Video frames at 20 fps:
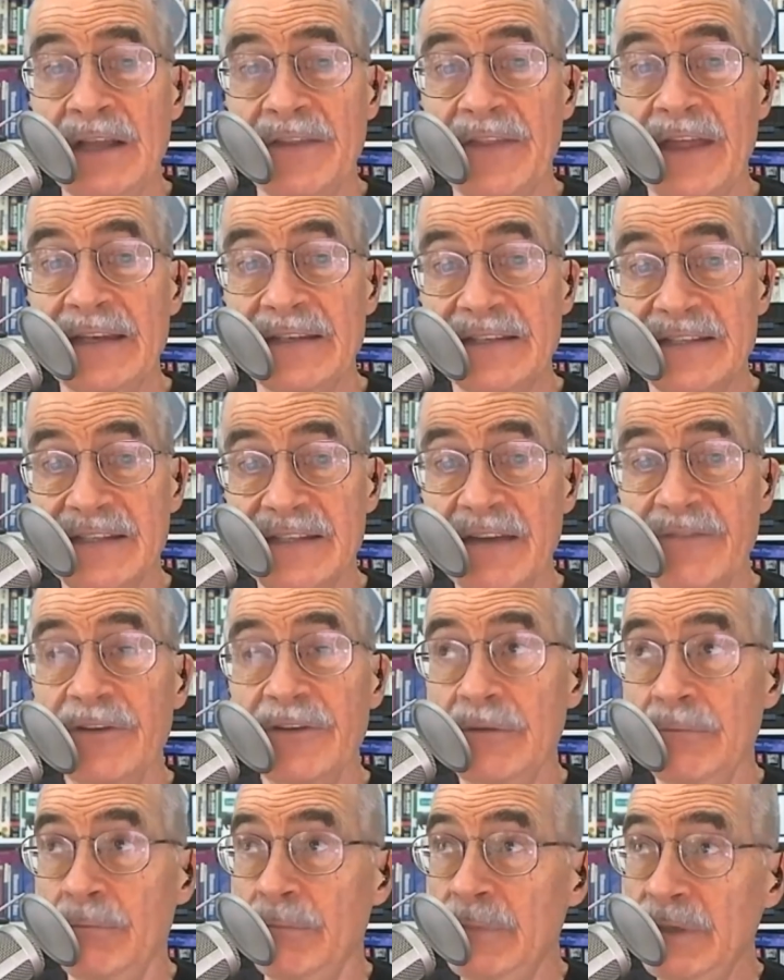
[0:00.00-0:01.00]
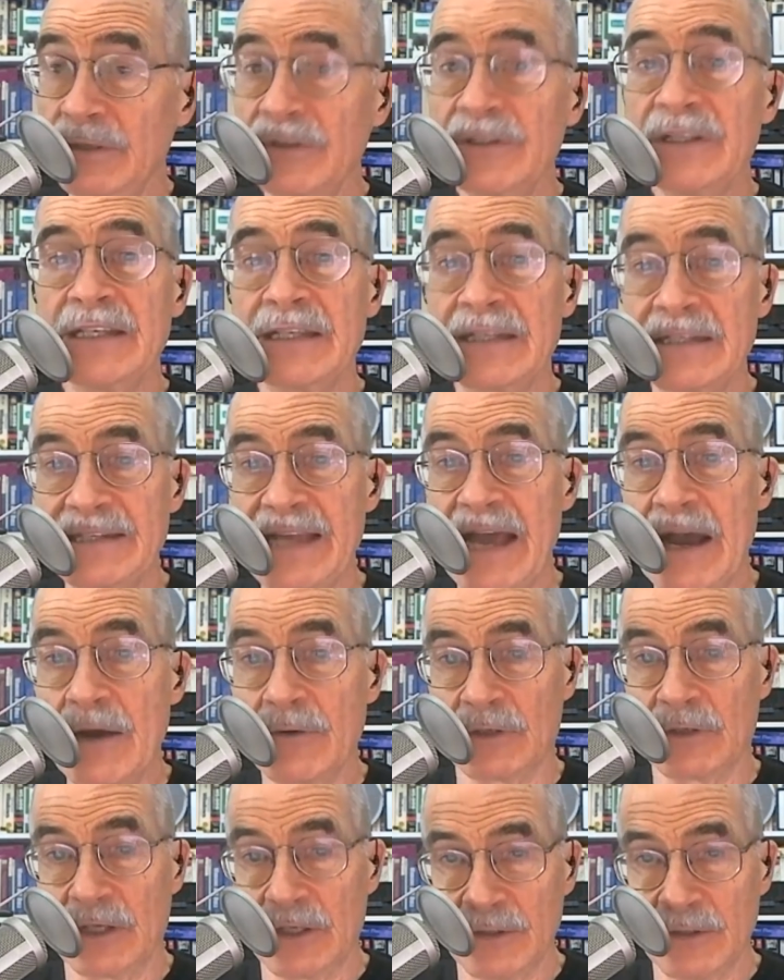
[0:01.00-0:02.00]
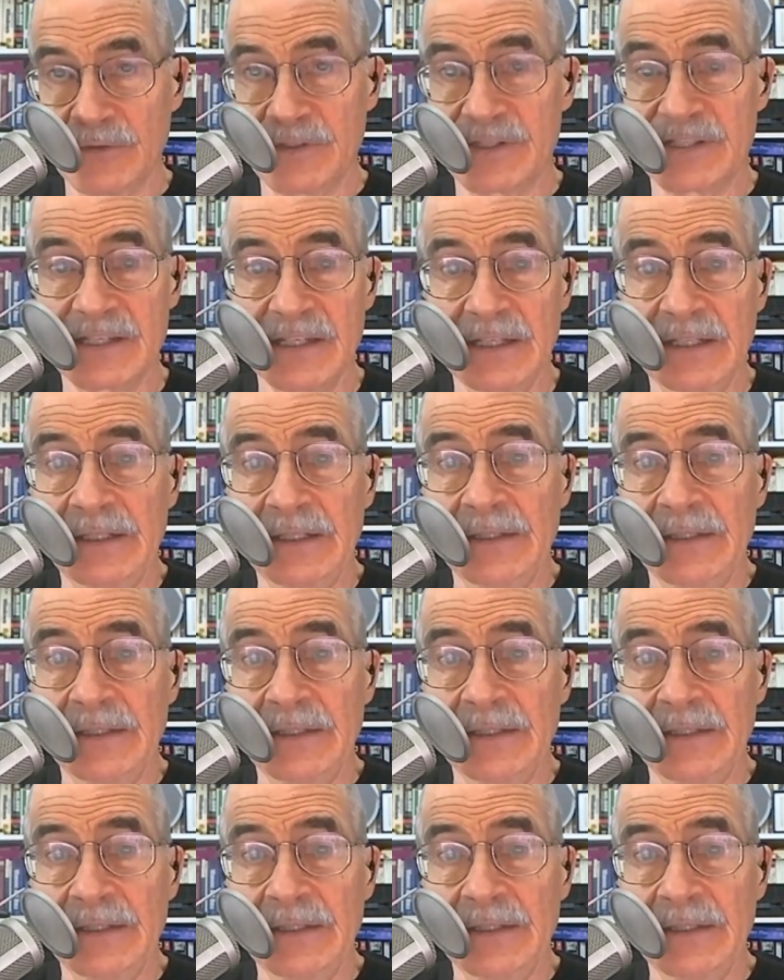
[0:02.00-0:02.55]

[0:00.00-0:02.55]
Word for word: than 7 million downloads